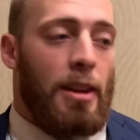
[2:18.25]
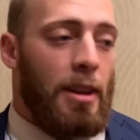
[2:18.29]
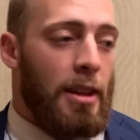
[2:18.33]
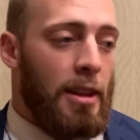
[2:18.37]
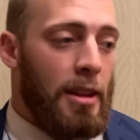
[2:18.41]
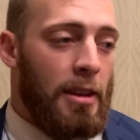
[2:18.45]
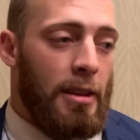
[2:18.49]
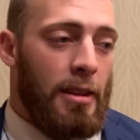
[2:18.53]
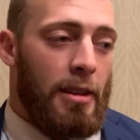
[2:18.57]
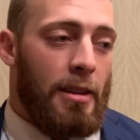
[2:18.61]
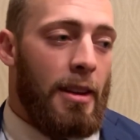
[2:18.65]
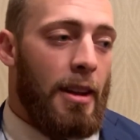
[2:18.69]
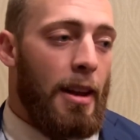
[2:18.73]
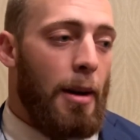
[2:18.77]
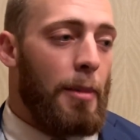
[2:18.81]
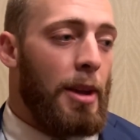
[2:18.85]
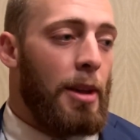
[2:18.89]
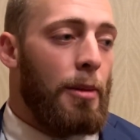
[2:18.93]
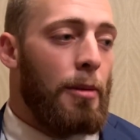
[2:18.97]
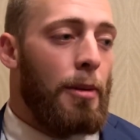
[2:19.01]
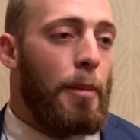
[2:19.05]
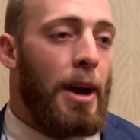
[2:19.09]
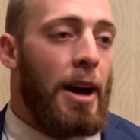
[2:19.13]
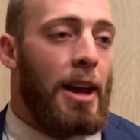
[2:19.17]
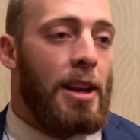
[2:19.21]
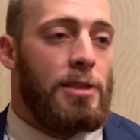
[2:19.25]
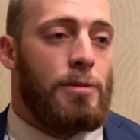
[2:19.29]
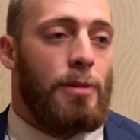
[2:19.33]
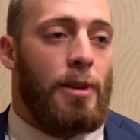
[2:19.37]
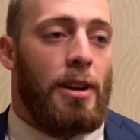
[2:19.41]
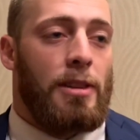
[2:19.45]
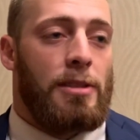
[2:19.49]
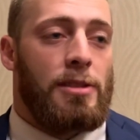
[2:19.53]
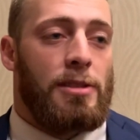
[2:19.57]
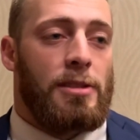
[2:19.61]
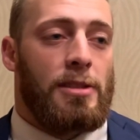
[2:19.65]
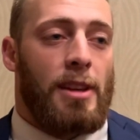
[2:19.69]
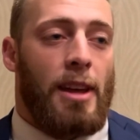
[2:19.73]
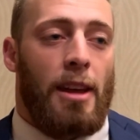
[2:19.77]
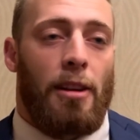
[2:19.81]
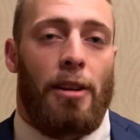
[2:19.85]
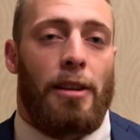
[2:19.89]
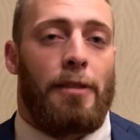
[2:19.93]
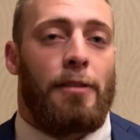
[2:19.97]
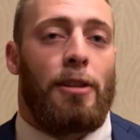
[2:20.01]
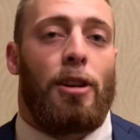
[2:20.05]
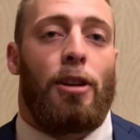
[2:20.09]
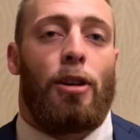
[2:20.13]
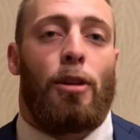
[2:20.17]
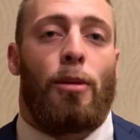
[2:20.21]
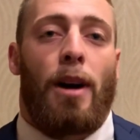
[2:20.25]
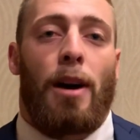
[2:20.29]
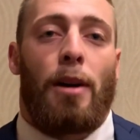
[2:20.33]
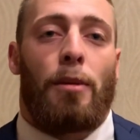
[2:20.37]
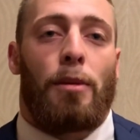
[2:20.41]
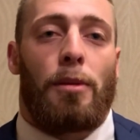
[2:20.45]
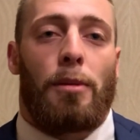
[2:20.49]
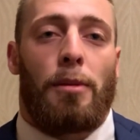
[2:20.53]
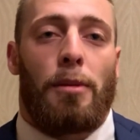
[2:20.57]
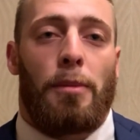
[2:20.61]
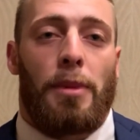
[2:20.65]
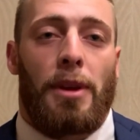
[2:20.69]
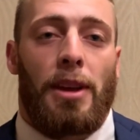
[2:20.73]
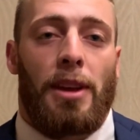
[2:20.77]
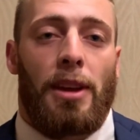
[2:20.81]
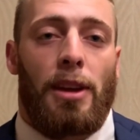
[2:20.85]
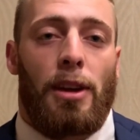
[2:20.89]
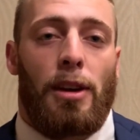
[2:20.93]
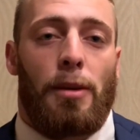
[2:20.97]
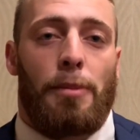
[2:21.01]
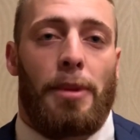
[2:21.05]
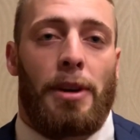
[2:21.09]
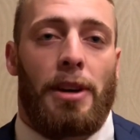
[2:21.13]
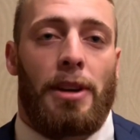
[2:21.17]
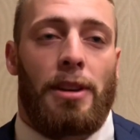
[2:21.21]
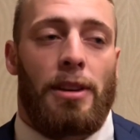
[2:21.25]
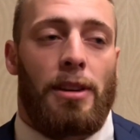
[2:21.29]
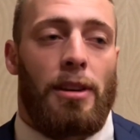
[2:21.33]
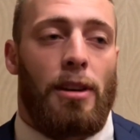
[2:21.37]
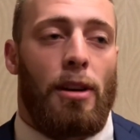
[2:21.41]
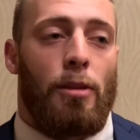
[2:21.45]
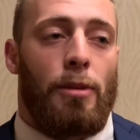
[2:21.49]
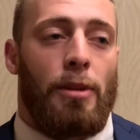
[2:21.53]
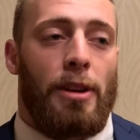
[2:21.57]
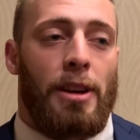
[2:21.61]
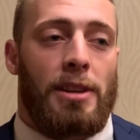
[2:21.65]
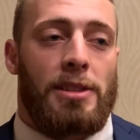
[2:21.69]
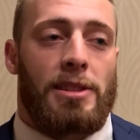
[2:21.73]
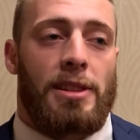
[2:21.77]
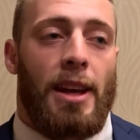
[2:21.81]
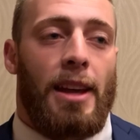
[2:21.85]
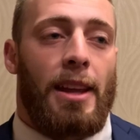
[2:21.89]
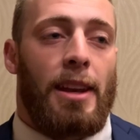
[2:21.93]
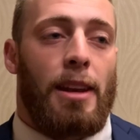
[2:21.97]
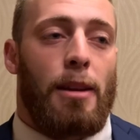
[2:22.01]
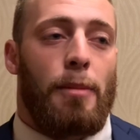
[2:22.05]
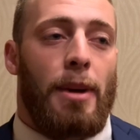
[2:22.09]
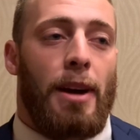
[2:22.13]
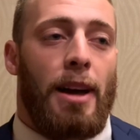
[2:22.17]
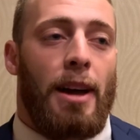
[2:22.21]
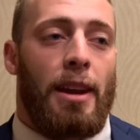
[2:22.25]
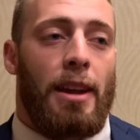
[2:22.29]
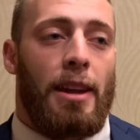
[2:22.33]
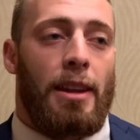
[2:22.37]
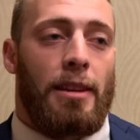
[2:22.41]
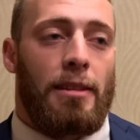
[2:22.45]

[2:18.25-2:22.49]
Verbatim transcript: And I mean, we might as well just, I don't even know why we would be here, but you know, we're excited about it.